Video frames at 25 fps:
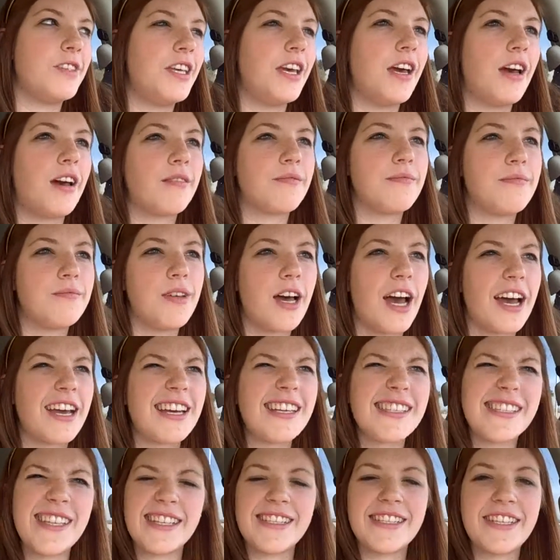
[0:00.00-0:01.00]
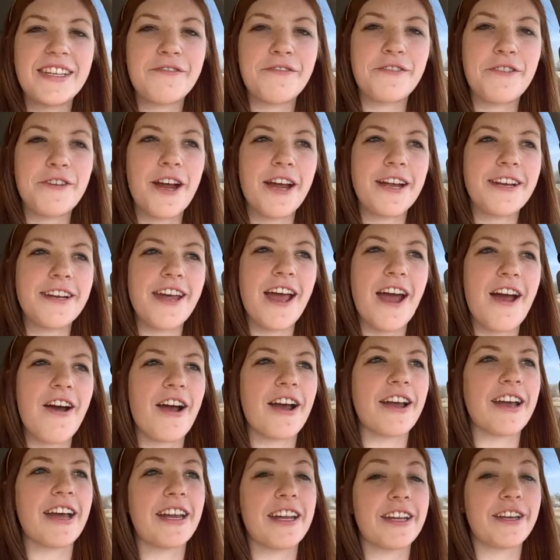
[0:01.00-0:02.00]
Yeah, I guess that's it for right now.
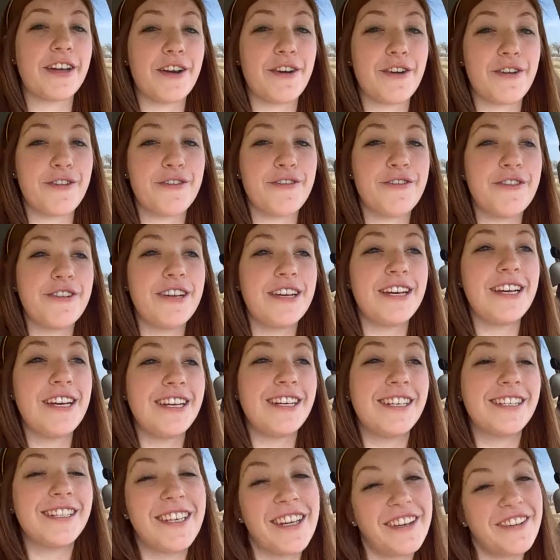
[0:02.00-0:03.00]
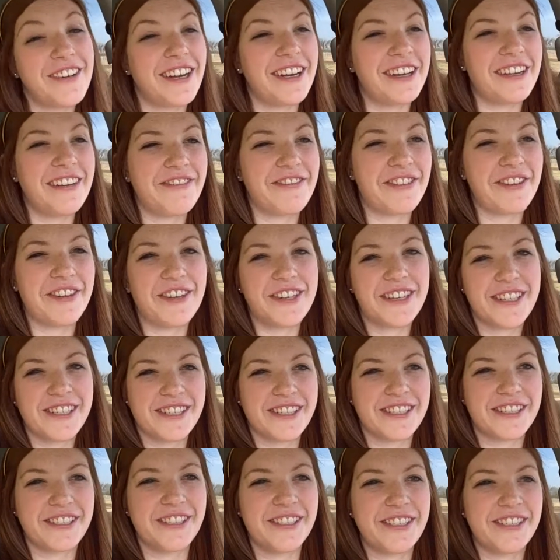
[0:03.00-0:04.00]
I gotta go get ready for
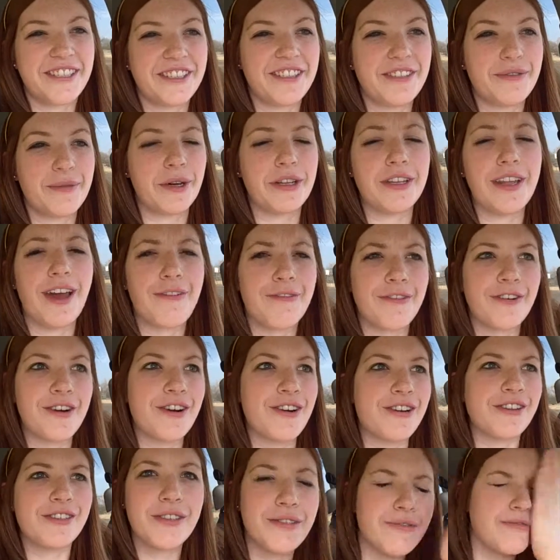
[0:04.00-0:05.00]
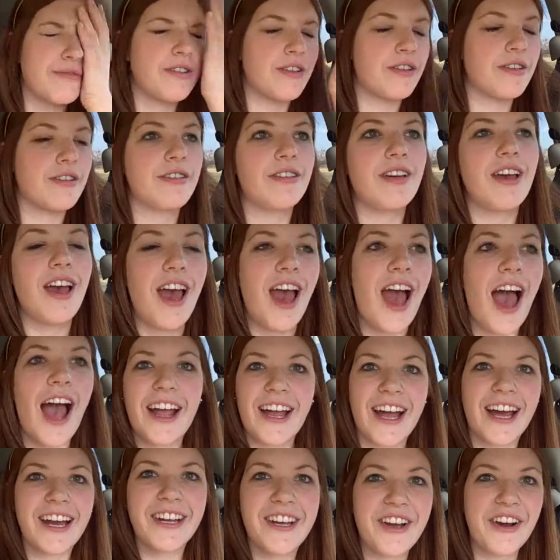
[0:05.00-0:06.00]
rehearsal. Well, not for rehearsal.
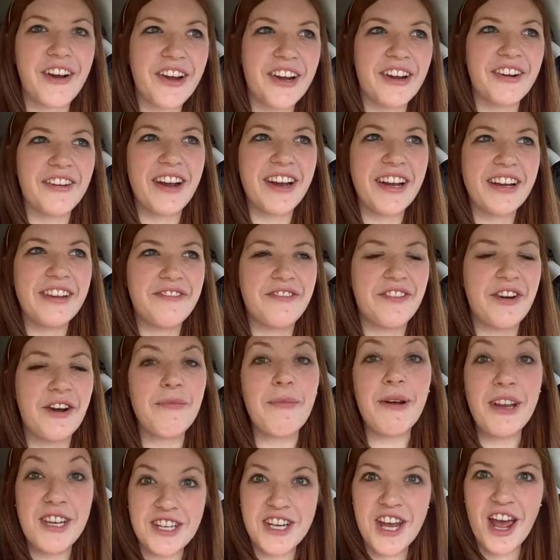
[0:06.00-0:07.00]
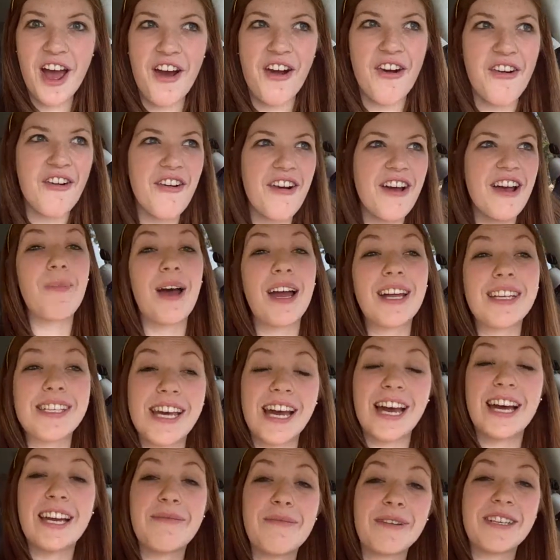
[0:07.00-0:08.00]
I gotta go get ready for my show. My
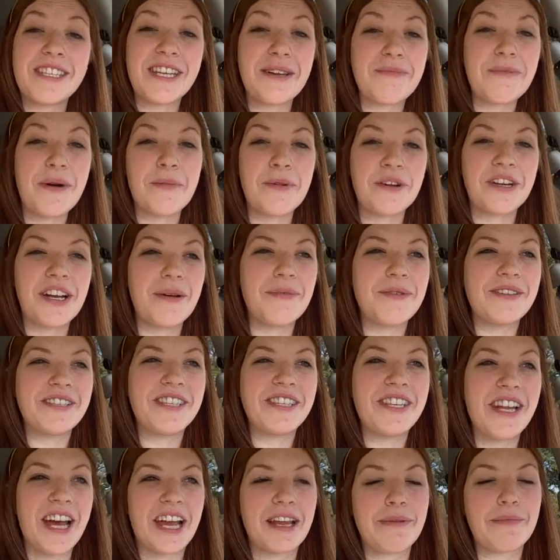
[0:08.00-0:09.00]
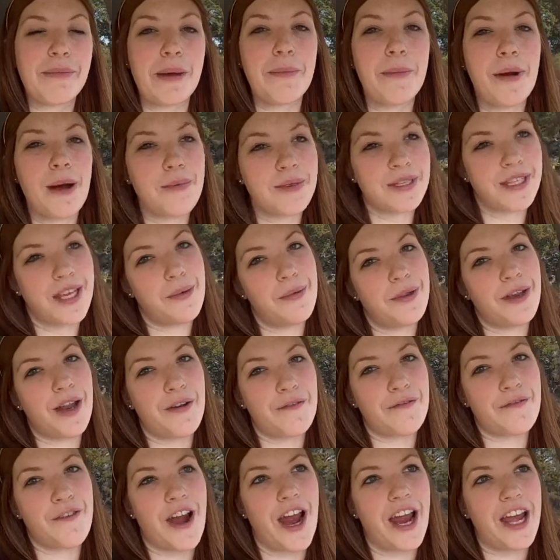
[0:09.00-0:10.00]
dad and my stepmom are coming tonight, and my mom is coming
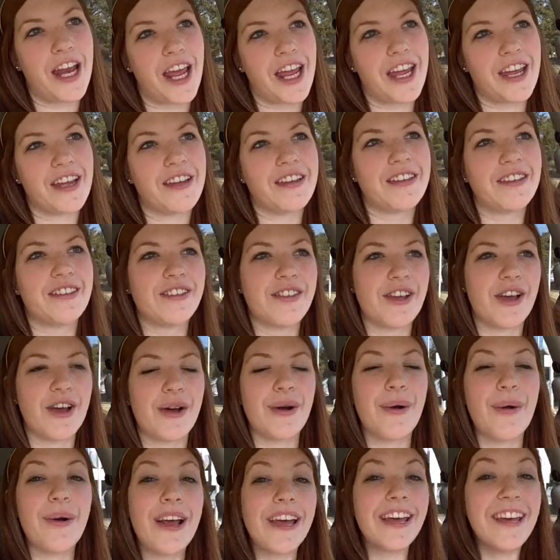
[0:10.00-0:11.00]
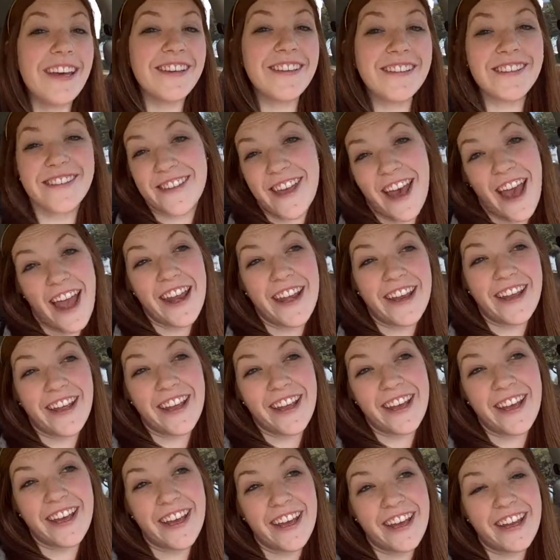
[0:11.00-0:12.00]
on Friday, so
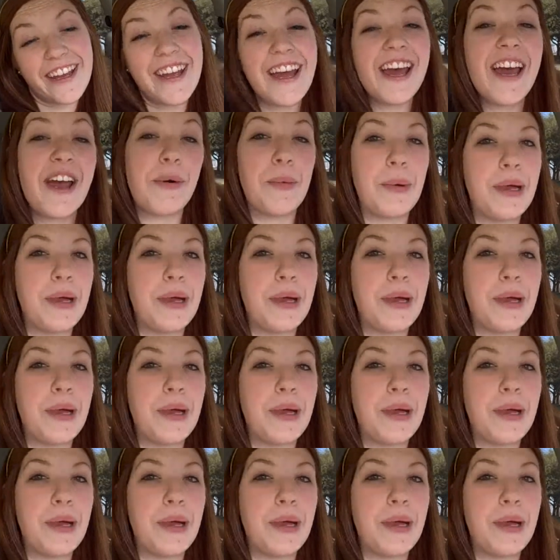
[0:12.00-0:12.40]
excited.